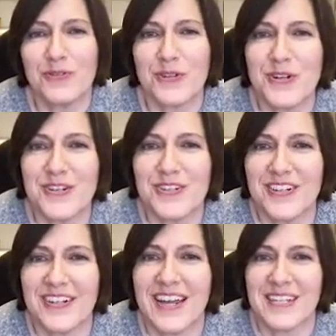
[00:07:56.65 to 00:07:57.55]
for
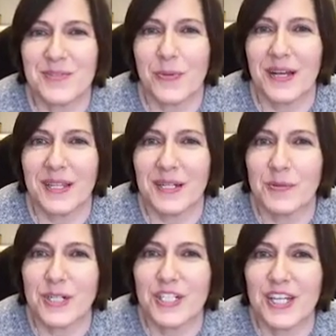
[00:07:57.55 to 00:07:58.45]
her as well and
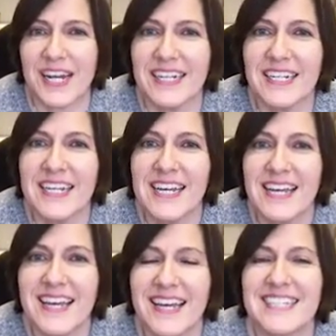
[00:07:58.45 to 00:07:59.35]
appreciated.
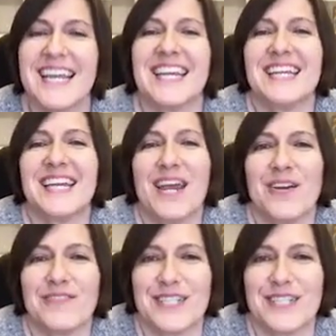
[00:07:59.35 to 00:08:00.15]
Taking care of a